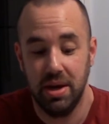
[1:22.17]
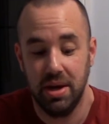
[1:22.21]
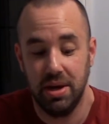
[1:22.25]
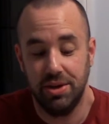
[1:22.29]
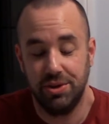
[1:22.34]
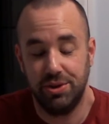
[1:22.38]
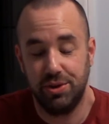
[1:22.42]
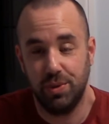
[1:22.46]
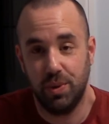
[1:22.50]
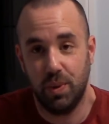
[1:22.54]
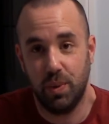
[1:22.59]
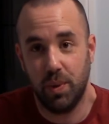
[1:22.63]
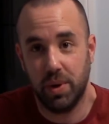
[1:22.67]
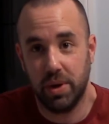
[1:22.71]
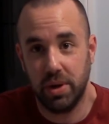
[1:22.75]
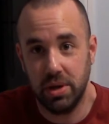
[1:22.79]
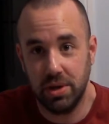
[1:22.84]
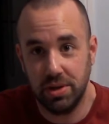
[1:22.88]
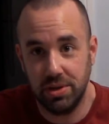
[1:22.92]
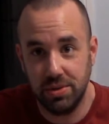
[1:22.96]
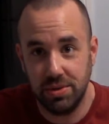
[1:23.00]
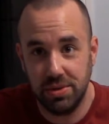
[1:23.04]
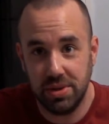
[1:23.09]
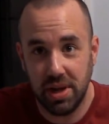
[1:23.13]
So what we're going
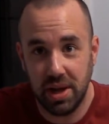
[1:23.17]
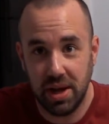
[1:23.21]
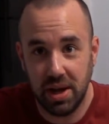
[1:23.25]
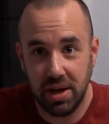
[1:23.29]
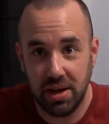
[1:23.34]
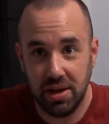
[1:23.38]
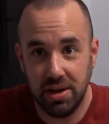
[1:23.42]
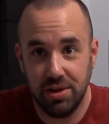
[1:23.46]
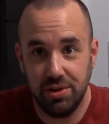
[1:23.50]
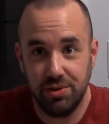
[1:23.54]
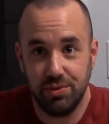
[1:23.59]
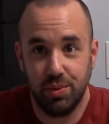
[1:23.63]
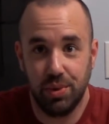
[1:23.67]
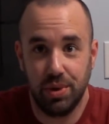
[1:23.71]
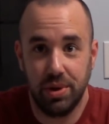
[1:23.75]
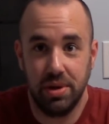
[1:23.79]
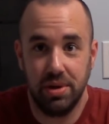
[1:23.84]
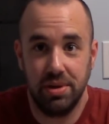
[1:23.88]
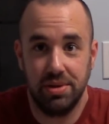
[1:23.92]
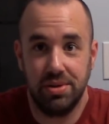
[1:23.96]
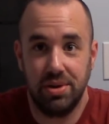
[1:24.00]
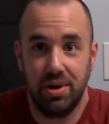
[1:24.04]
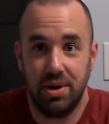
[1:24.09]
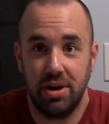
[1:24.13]
to do today is we're
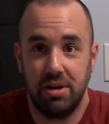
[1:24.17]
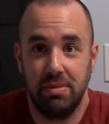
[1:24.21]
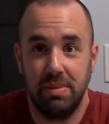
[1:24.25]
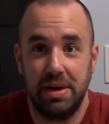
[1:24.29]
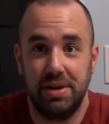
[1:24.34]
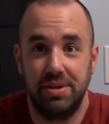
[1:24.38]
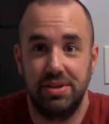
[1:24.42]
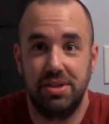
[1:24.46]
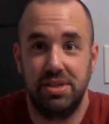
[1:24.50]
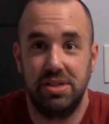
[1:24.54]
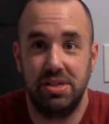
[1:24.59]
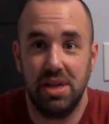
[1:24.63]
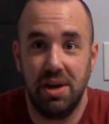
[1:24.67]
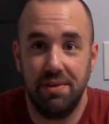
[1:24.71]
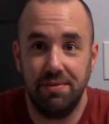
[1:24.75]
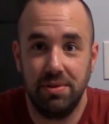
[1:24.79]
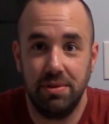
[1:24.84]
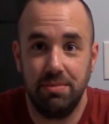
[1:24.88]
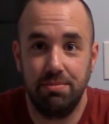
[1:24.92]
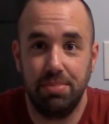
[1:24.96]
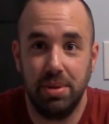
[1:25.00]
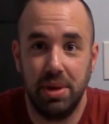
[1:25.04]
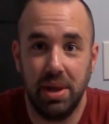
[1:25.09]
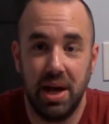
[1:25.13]
going to talk about
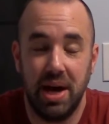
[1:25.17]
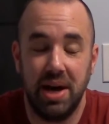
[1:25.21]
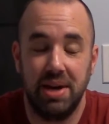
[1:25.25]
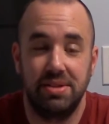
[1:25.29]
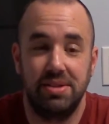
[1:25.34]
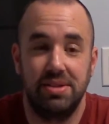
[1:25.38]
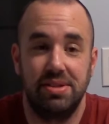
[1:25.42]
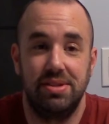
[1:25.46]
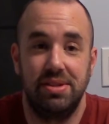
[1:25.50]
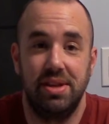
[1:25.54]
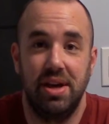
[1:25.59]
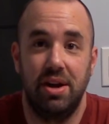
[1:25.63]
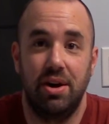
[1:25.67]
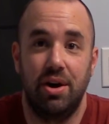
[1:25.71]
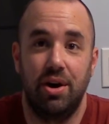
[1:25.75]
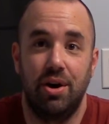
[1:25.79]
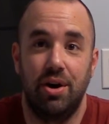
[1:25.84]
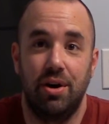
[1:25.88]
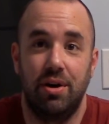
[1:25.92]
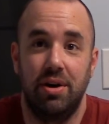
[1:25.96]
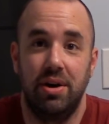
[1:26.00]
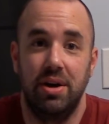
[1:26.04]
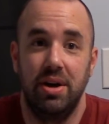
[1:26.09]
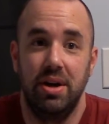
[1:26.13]
7 plots that
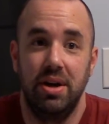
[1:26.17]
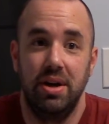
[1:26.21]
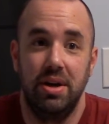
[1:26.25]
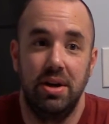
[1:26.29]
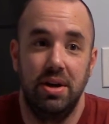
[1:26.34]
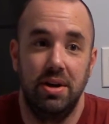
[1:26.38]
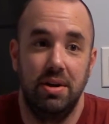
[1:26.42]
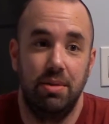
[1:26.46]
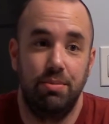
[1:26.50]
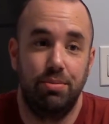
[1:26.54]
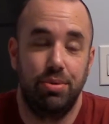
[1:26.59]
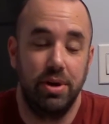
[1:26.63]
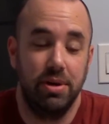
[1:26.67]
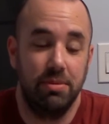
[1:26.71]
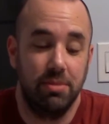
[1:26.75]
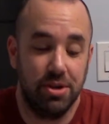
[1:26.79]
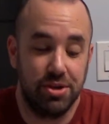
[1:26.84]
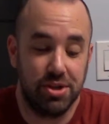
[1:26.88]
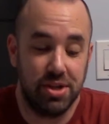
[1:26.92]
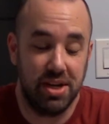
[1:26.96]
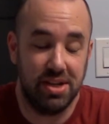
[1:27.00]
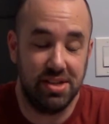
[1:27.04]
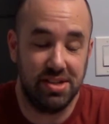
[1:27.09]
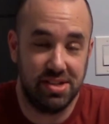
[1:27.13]
are pretty
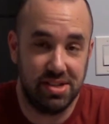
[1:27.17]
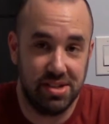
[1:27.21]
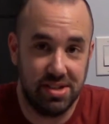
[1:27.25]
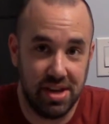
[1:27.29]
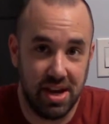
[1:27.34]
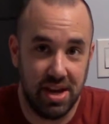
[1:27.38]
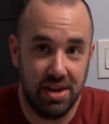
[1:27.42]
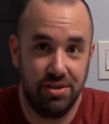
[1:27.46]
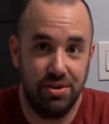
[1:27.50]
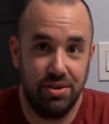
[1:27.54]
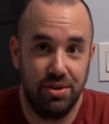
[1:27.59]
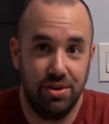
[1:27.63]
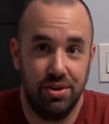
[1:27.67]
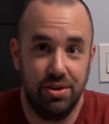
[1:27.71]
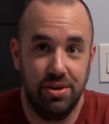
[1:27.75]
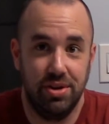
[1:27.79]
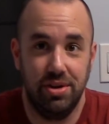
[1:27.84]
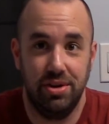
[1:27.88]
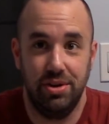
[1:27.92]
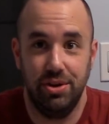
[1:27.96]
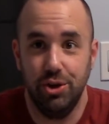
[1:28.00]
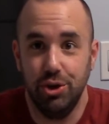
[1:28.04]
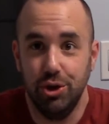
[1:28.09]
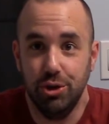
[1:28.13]
much a
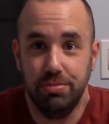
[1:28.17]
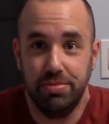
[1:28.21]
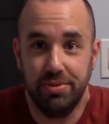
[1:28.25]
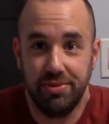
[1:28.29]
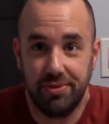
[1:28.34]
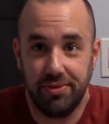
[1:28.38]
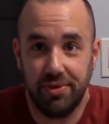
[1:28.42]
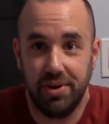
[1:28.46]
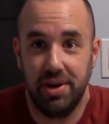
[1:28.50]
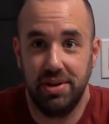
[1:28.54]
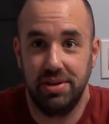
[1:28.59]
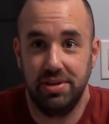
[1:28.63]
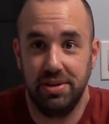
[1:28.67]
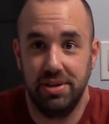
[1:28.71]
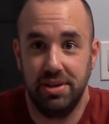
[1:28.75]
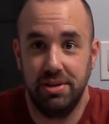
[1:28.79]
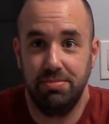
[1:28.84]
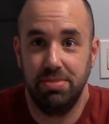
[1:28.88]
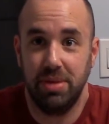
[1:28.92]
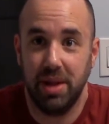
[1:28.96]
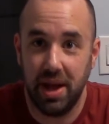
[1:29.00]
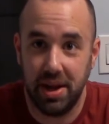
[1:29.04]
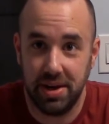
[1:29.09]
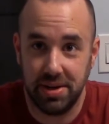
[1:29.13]
standard noob friendly
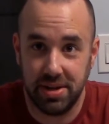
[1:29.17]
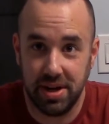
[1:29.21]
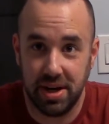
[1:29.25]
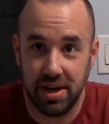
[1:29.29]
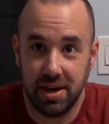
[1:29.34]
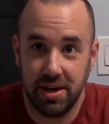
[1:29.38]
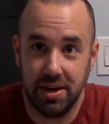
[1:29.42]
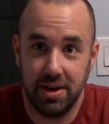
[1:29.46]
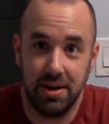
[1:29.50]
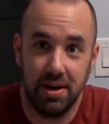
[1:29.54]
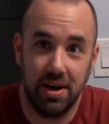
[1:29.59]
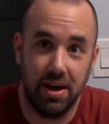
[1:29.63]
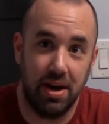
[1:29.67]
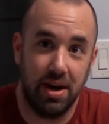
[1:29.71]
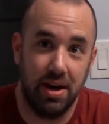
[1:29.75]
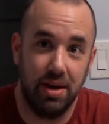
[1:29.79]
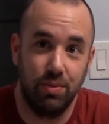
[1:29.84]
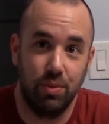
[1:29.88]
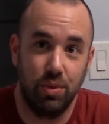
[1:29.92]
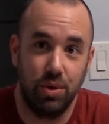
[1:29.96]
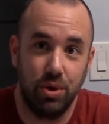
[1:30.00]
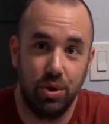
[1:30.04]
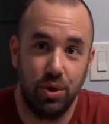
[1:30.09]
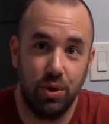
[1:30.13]
plot deck, and
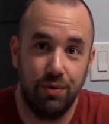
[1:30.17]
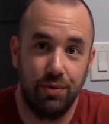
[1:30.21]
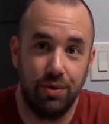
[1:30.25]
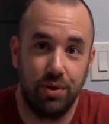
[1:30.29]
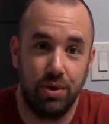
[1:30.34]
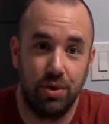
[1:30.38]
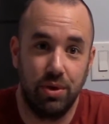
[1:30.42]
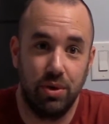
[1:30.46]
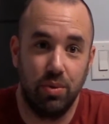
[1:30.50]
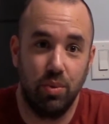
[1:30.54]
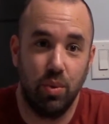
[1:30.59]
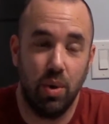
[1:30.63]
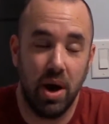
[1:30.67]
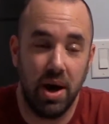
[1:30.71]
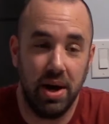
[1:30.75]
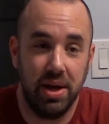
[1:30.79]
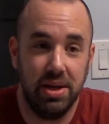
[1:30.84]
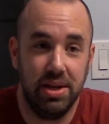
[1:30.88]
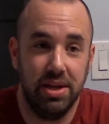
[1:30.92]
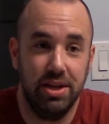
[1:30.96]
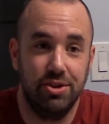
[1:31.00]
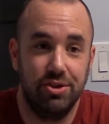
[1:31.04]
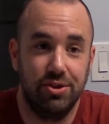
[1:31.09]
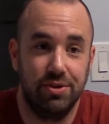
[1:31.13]
we'll go over why
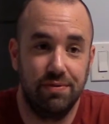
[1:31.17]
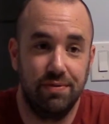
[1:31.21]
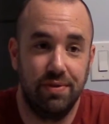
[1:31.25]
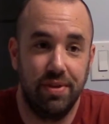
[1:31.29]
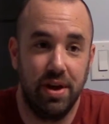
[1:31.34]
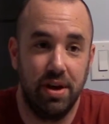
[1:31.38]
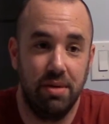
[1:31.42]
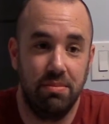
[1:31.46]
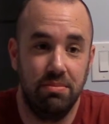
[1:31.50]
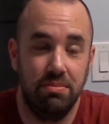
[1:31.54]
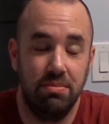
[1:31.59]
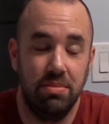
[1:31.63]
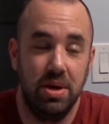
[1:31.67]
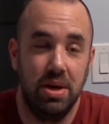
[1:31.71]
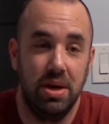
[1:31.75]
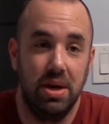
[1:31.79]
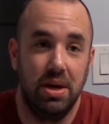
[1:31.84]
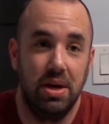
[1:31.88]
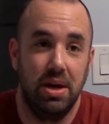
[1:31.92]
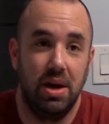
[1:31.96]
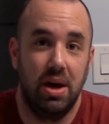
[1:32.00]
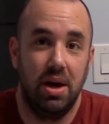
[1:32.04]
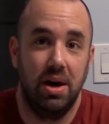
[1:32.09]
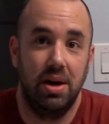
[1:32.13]
each of them
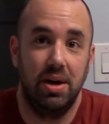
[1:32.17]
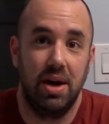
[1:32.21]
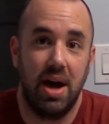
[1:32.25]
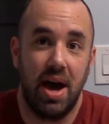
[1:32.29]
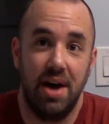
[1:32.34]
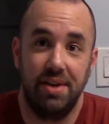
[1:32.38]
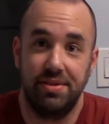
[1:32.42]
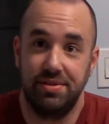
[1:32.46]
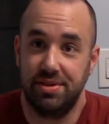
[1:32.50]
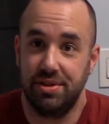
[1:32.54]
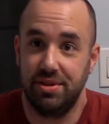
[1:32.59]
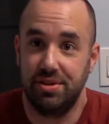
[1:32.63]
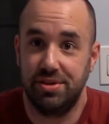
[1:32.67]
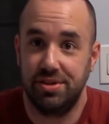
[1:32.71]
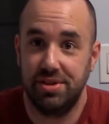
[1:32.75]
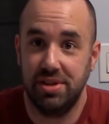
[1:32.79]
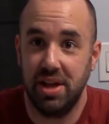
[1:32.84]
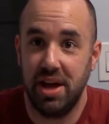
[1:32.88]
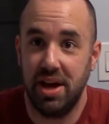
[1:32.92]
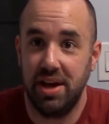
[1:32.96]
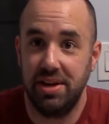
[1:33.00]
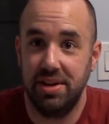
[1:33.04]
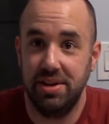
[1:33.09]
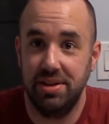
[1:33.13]
has their
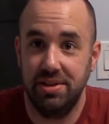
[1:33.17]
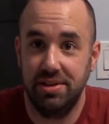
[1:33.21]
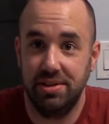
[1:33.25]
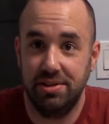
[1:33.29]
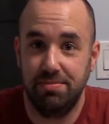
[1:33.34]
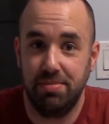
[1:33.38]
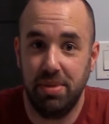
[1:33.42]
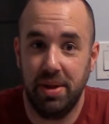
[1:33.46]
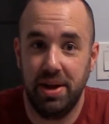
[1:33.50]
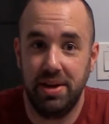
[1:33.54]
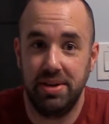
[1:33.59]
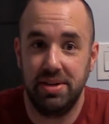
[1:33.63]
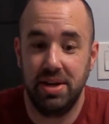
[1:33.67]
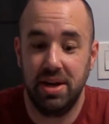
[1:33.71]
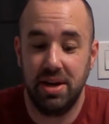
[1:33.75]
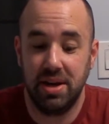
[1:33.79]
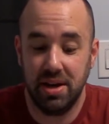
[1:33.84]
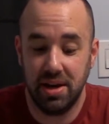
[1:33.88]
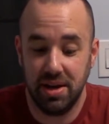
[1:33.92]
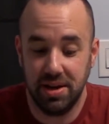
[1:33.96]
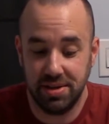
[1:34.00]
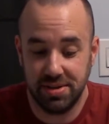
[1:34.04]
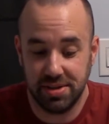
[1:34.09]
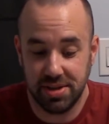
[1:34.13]
slot in this plot deck,
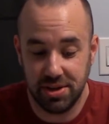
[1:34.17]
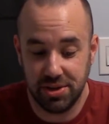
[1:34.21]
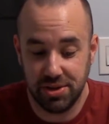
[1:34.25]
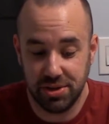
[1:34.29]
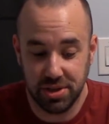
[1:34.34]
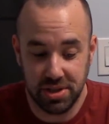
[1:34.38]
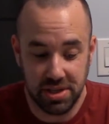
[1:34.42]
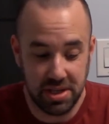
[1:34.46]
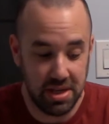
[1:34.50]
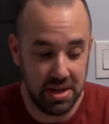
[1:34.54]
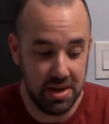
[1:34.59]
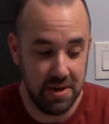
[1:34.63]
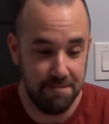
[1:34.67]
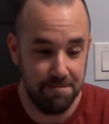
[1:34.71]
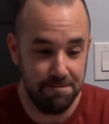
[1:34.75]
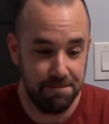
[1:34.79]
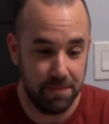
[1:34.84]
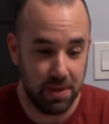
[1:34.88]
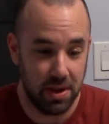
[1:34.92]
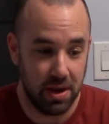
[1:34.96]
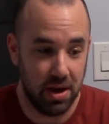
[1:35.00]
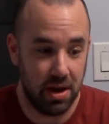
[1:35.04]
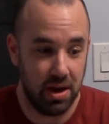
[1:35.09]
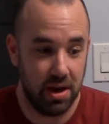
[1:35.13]
and essentially
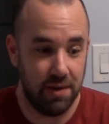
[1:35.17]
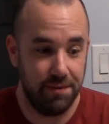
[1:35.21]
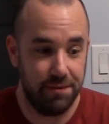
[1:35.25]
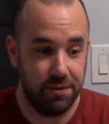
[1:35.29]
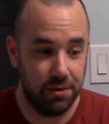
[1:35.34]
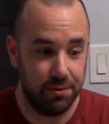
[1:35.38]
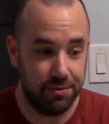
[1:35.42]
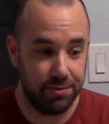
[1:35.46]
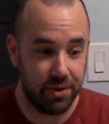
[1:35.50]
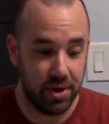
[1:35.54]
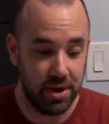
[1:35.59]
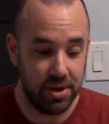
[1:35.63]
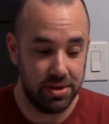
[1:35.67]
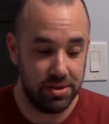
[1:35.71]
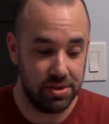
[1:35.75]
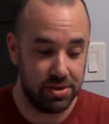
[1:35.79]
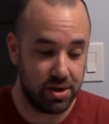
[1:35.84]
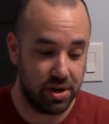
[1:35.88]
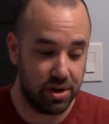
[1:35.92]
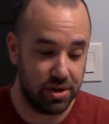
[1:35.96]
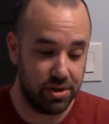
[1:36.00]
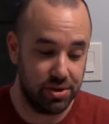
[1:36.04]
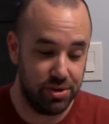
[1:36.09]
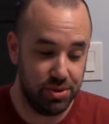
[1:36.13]
if your friends
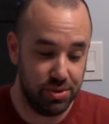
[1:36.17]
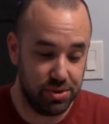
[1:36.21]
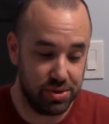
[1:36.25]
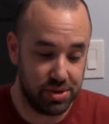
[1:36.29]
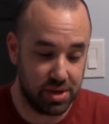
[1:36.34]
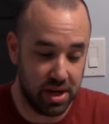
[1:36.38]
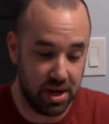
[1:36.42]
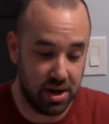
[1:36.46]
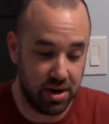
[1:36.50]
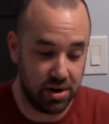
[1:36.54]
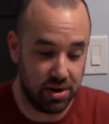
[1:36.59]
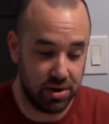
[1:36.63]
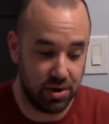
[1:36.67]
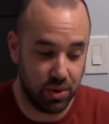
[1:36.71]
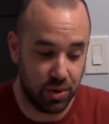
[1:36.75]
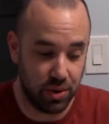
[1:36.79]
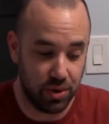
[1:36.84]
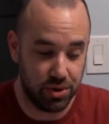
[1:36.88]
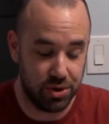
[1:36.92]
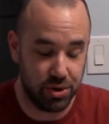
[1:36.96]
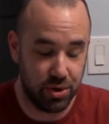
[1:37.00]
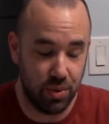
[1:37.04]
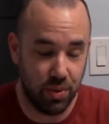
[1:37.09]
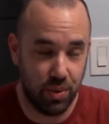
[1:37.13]
are too scared or
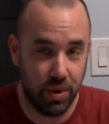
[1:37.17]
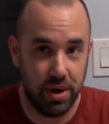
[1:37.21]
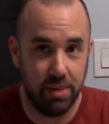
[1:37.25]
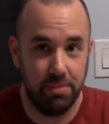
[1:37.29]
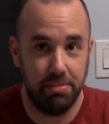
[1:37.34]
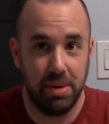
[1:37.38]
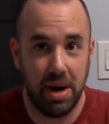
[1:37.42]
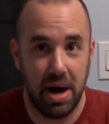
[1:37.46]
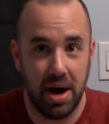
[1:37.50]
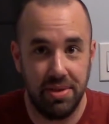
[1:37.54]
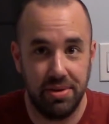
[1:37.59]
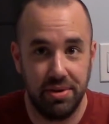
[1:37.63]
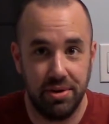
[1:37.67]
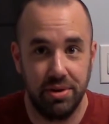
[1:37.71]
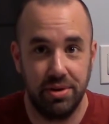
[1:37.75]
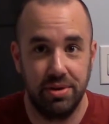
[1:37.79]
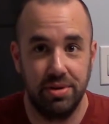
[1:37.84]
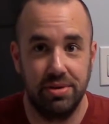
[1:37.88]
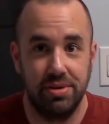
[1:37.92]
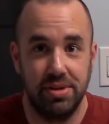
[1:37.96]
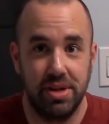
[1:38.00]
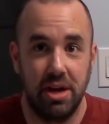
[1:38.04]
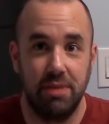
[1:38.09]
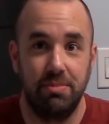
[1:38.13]
don't want to bother
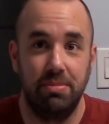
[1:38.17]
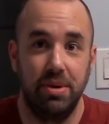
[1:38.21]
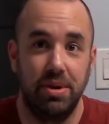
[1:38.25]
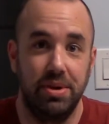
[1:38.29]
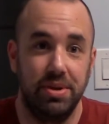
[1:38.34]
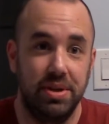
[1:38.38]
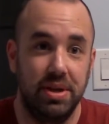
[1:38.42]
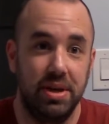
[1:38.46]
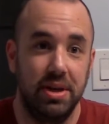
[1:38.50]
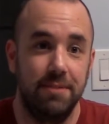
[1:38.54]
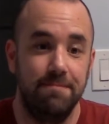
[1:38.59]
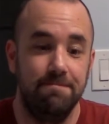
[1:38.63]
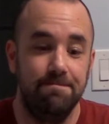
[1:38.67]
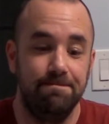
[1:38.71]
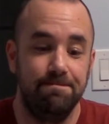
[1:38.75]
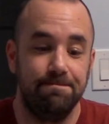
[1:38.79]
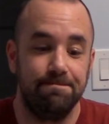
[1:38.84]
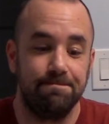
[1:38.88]
deck building